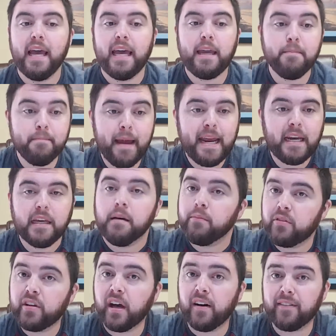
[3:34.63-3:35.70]
he made
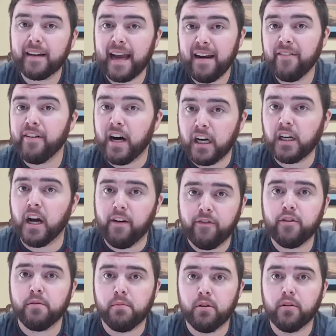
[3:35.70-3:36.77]
himself kind of
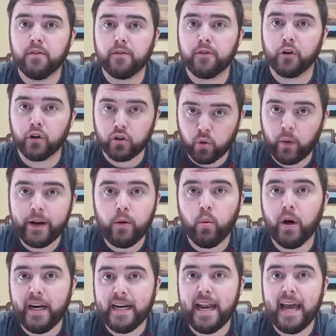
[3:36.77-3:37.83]
uncomfortable for
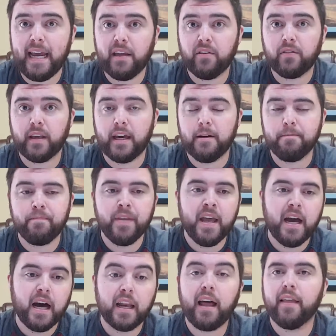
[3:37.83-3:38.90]
21 days. And
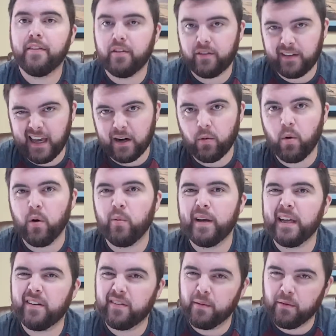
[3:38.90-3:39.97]
a lot of this is kind of where we
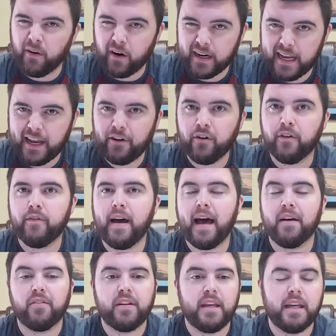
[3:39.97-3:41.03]
get some of our Daniel
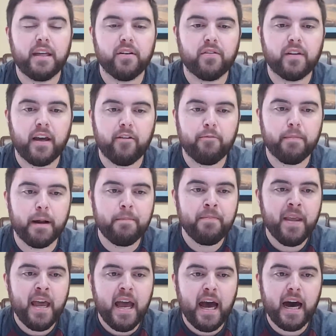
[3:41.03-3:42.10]
fasting and stuff. But
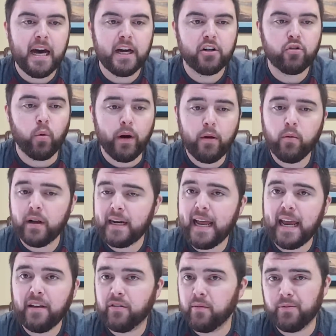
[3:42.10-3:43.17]
21
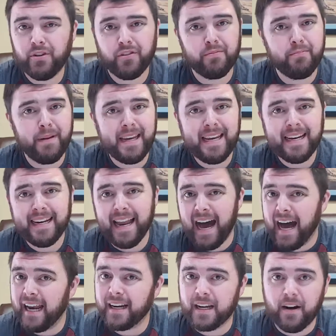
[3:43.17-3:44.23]
days of just being
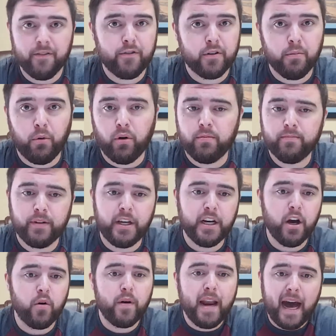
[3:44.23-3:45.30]
not comfortable, you
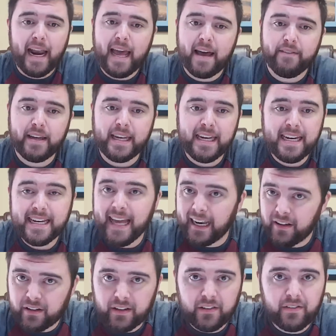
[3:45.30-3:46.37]
know, not having any
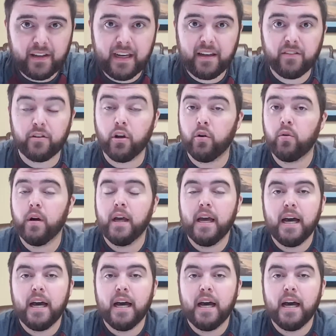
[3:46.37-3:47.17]
delicacies, no,